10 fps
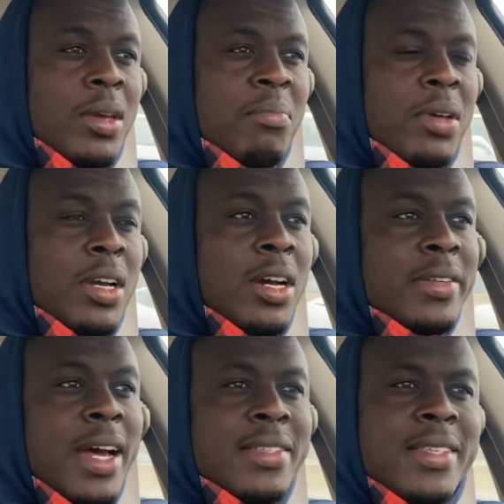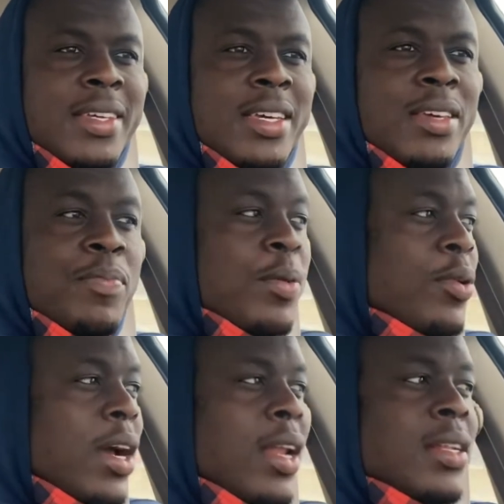Because I see people
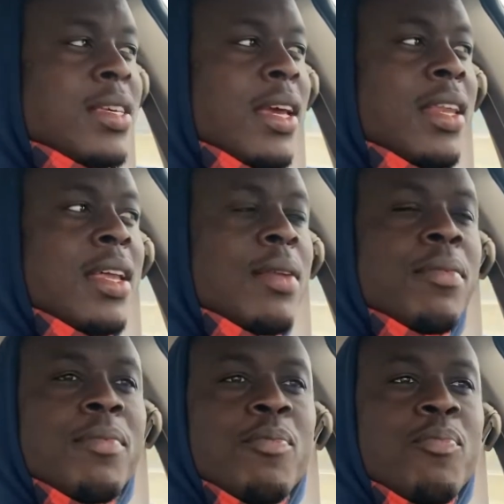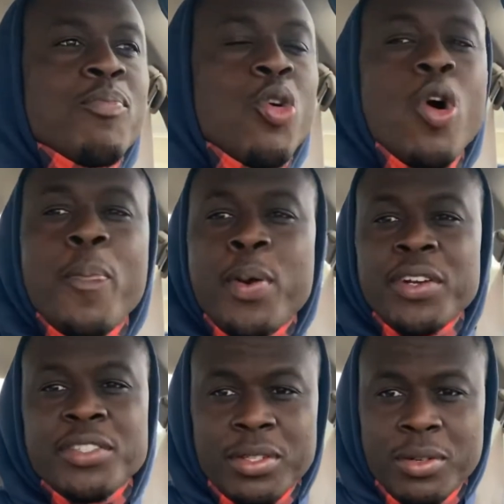kind of taking it more
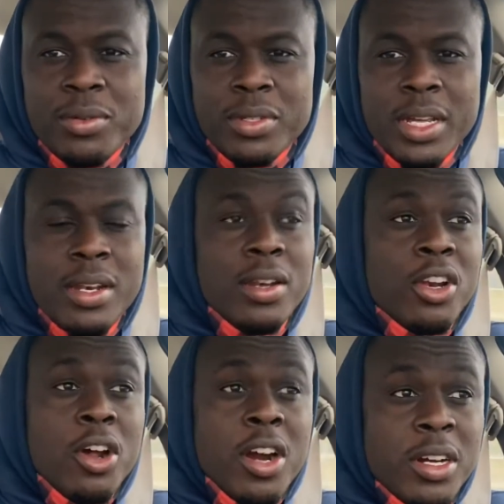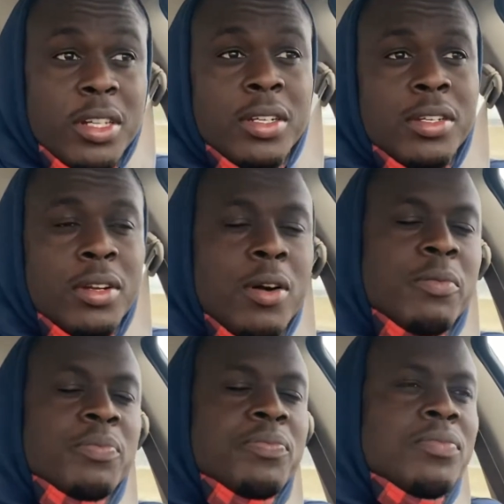personal than learning,
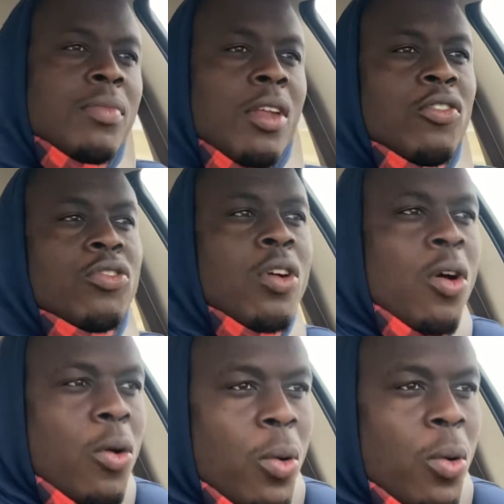So,